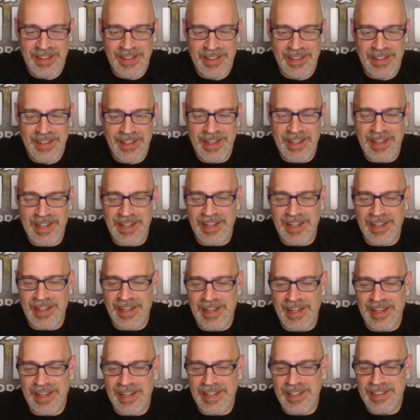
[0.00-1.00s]

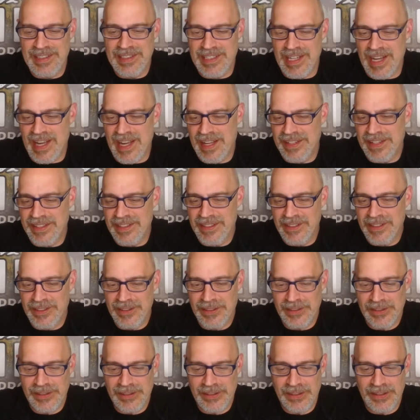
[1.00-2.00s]
Hey, Asiata,
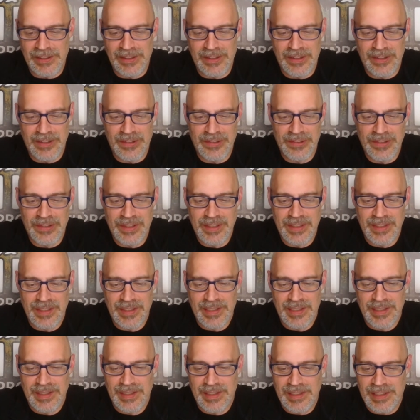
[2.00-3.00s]

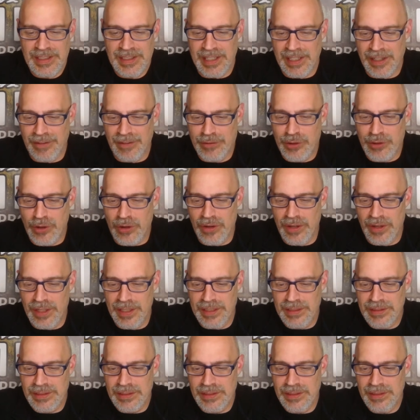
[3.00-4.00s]
King of
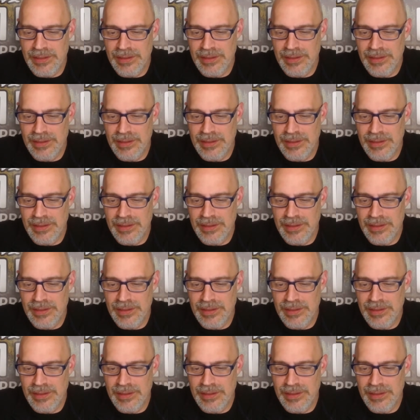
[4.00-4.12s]
Coins.